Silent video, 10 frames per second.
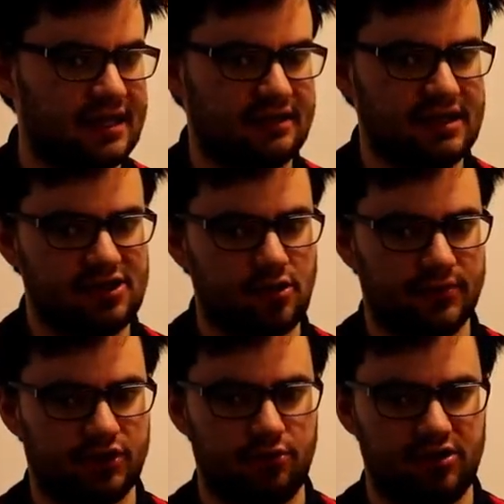And then these
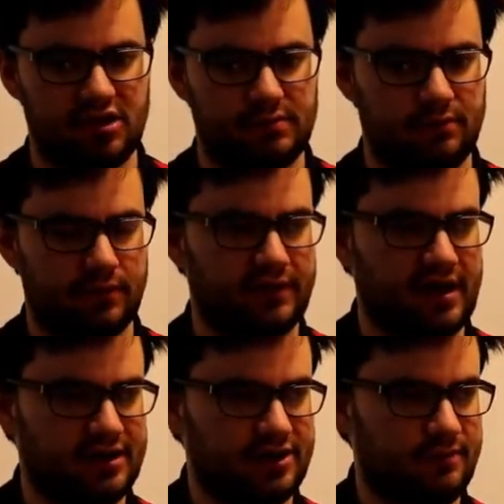opportunities have been
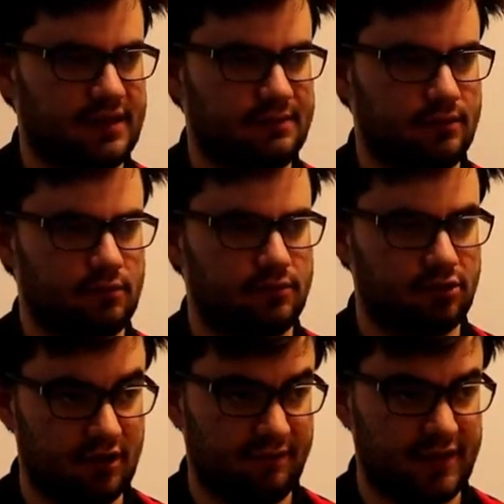provided to people
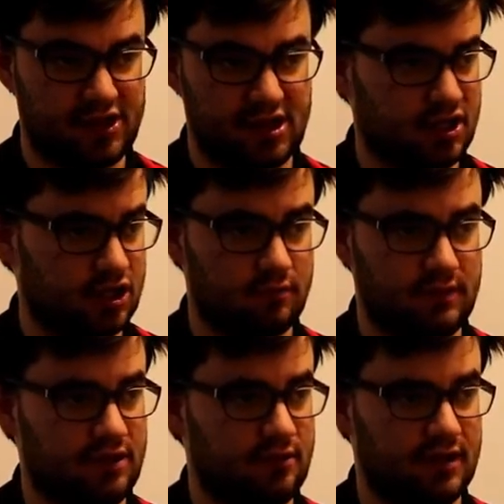doing things that they shouldn't
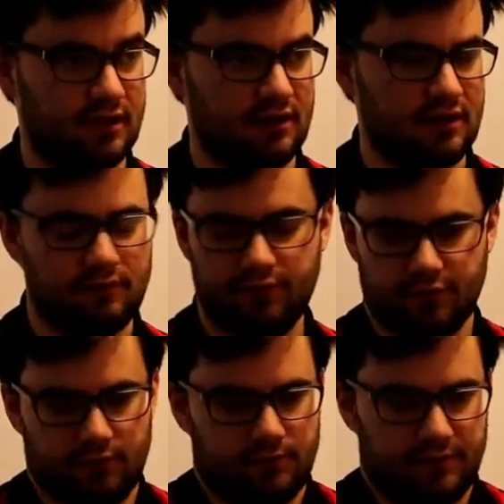be doing,
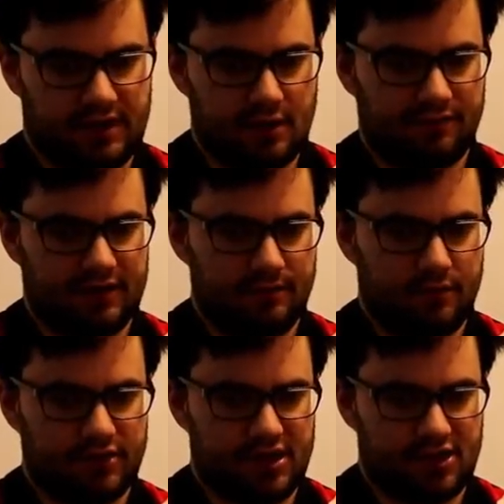from governing
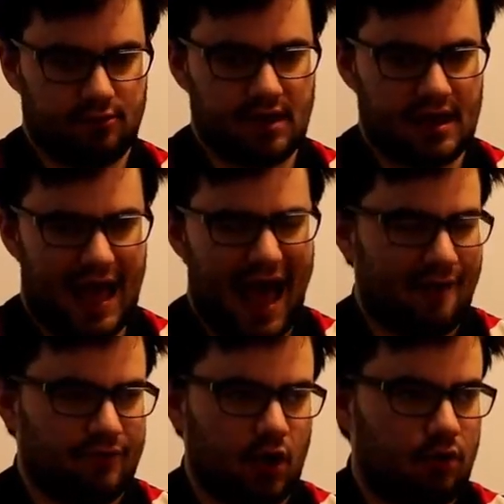bodies who
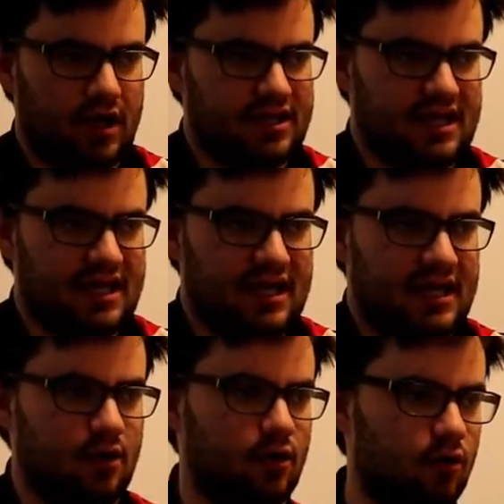have no
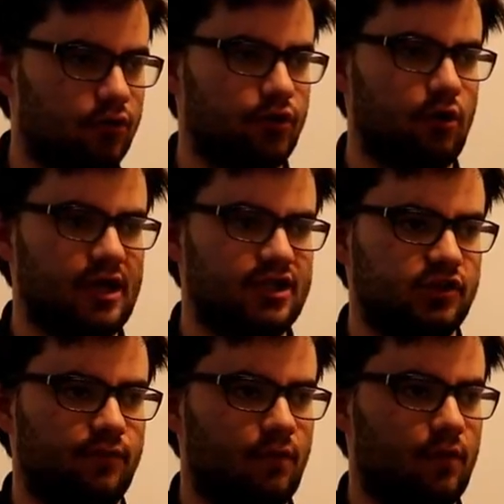idea or
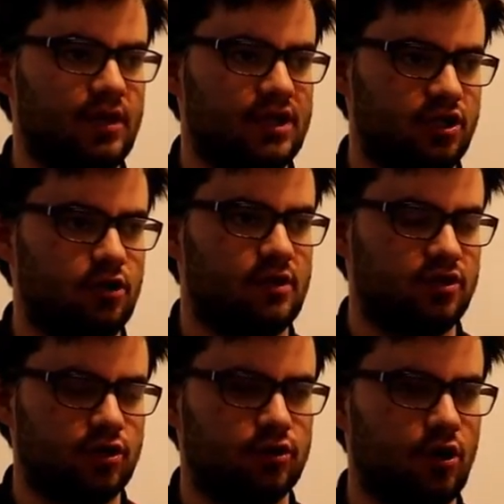knowledge of what they should
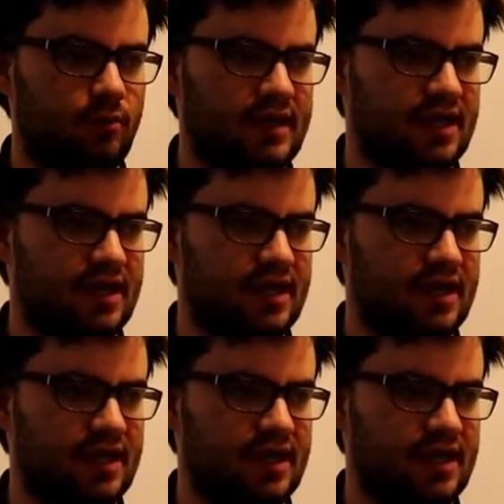and should not be